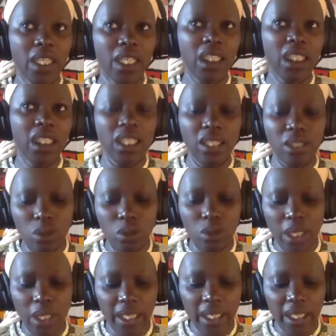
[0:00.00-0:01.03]
in the
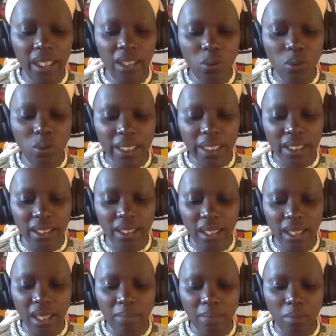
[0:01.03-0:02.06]
UK, in the West.
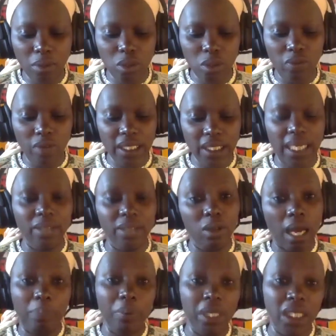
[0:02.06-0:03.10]
Most of us are
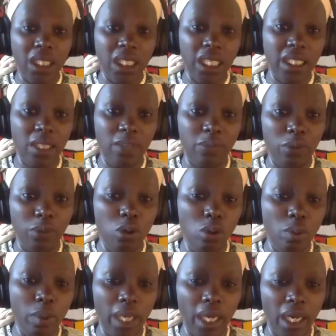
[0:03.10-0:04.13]
not appreciated for
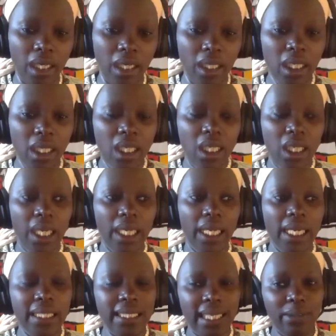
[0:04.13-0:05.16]
who we are. And then
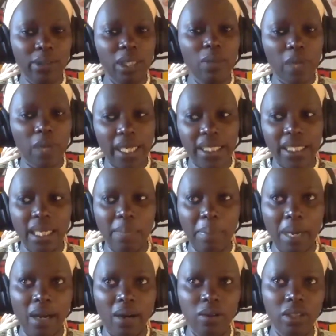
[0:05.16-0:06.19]
I start really writing
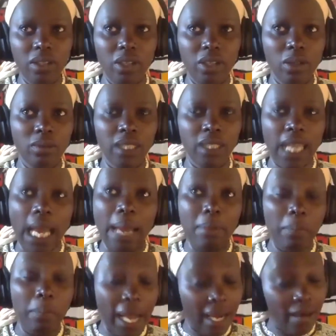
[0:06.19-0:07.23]
about, you know, that I'm
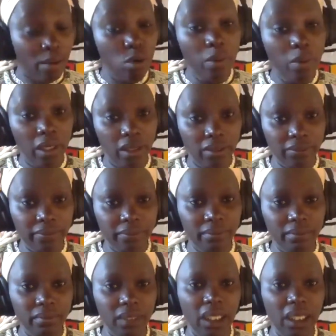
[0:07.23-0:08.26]
a Black woman.
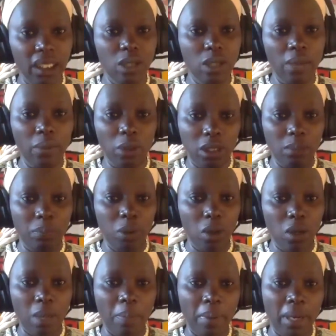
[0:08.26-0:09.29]
And so I wrote a
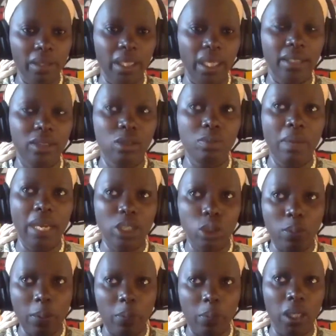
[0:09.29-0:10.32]
blog about that to make sure
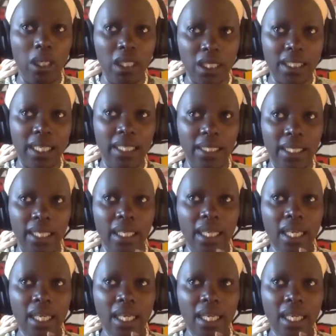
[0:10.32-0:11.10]
people understand that,